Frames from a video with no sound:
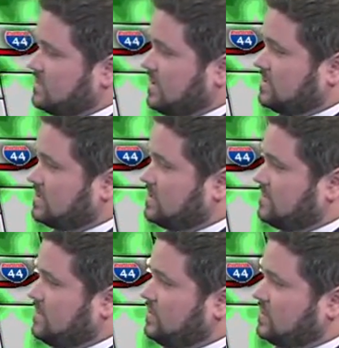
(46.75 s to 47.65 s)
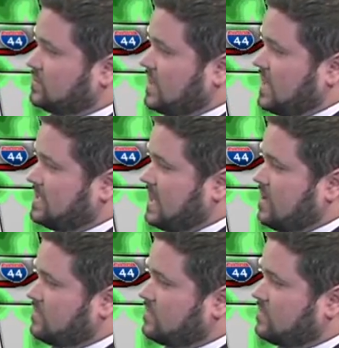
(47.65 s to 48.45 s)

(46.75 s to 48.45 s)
So here's a look at future track now.